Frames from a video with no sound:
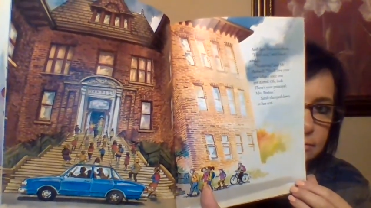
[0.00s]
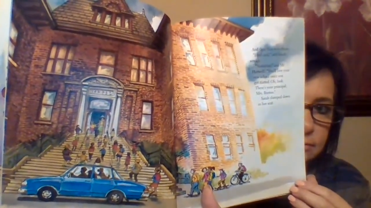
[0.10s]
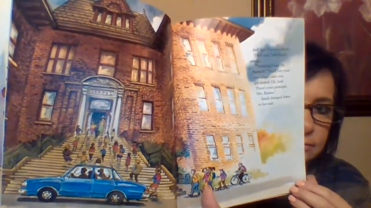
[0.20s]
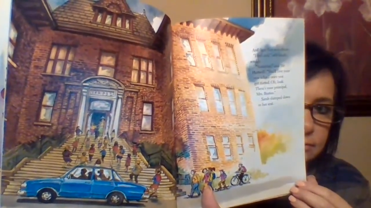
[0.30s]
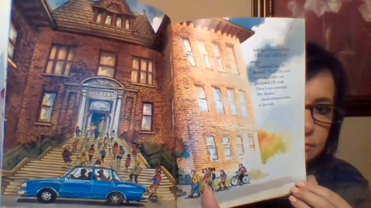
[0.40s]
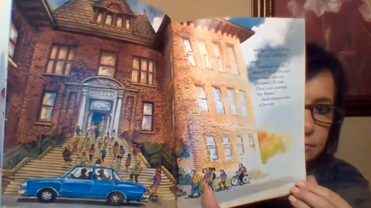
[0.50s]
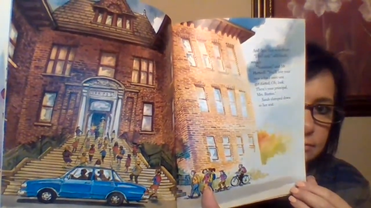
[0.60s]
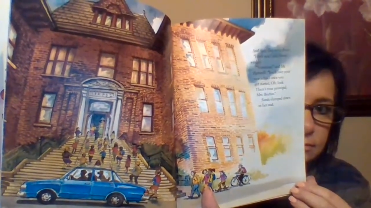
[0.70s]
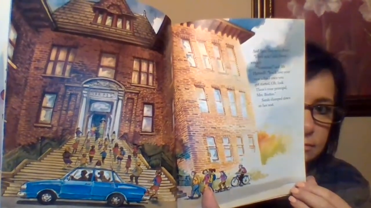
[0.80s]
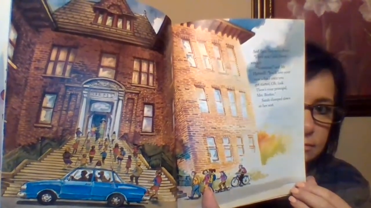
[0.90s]

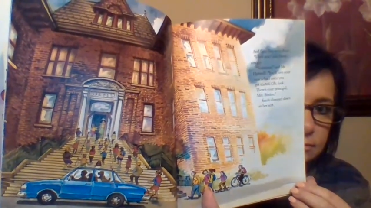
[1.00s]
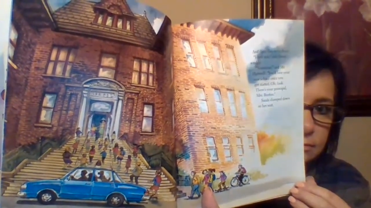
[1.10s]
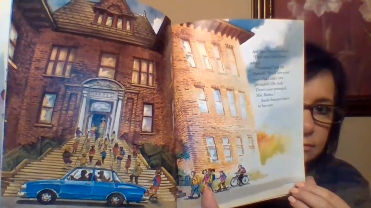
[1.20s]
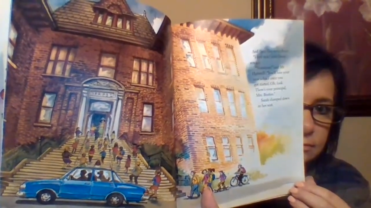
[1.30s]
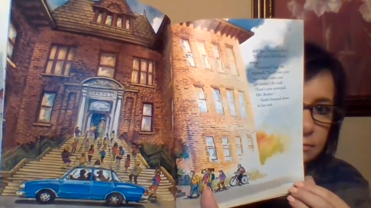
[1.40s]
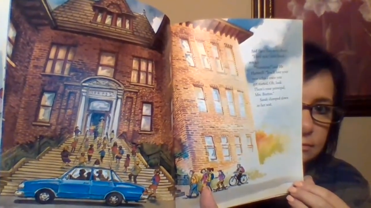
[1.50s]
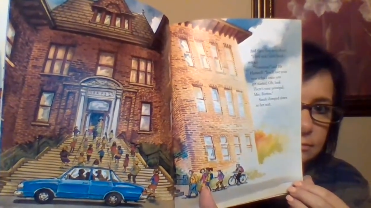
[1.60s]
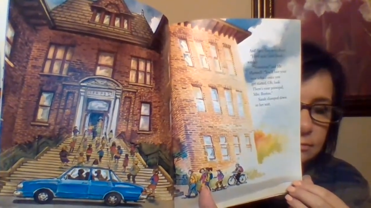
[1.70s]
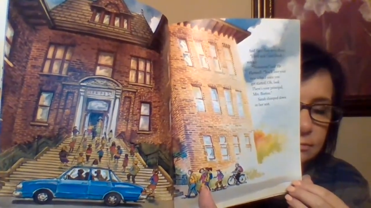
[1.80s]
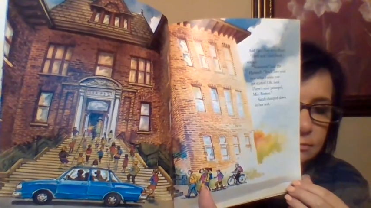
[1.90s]

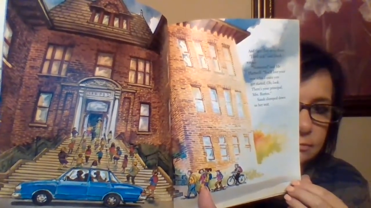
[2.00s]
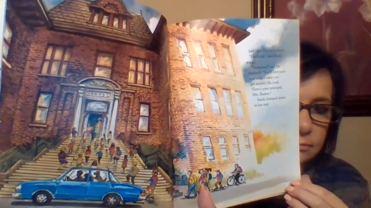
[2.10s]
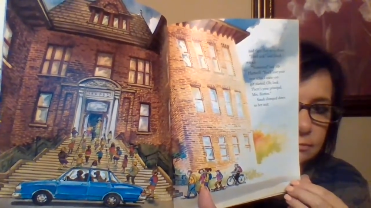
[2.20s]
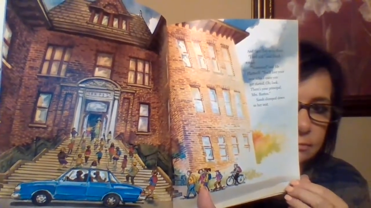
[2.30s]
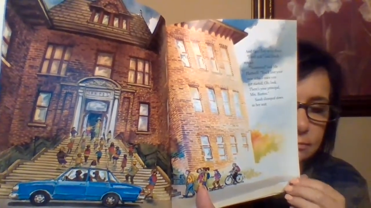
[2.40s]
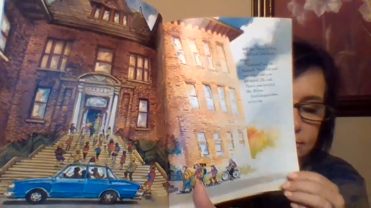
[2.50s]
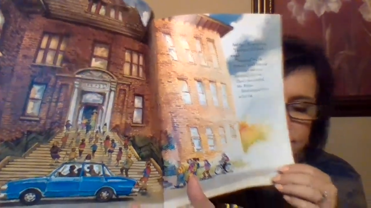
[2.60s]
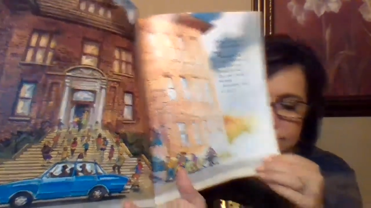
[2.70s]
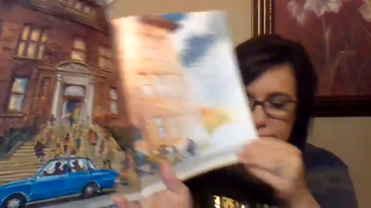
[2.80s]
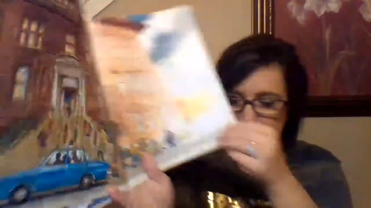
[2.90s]

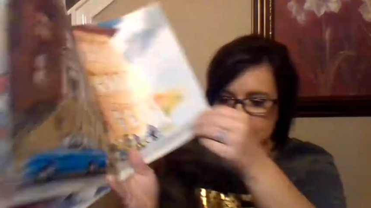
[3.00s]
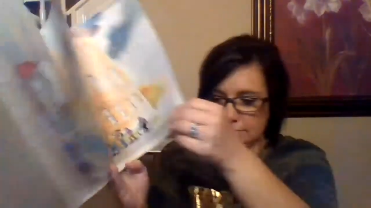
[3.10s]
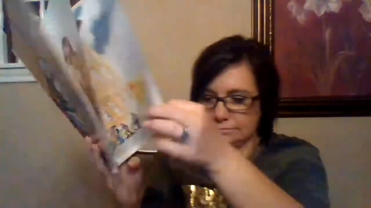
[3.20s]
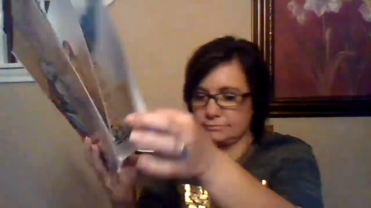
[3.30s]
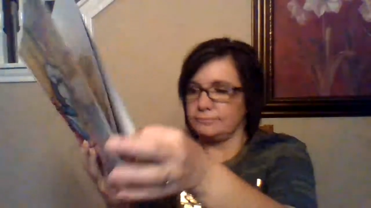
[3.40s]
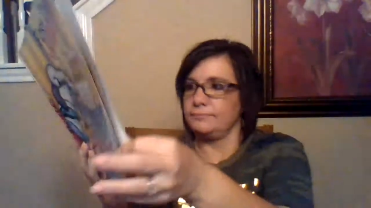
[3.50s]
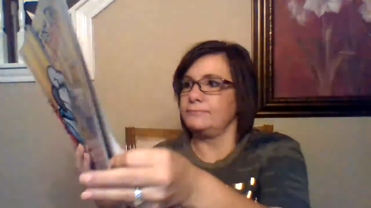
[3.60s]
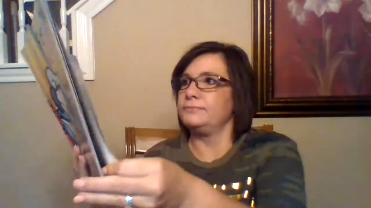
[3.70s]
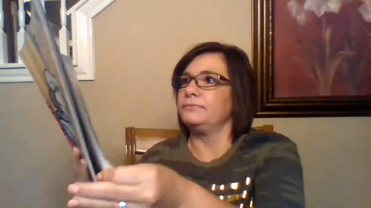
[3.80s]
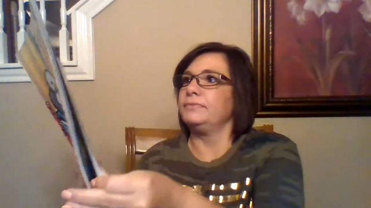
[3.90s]

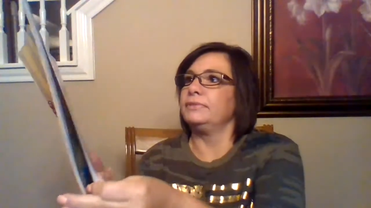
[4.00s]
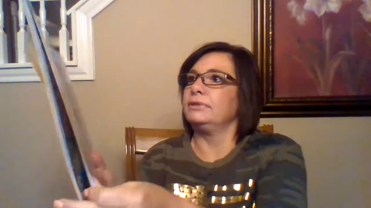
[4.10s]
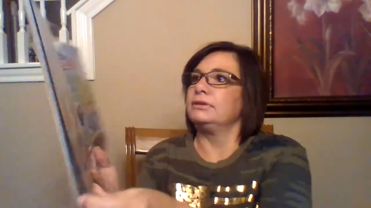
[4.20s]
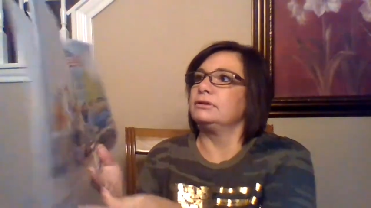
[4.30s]
(silence)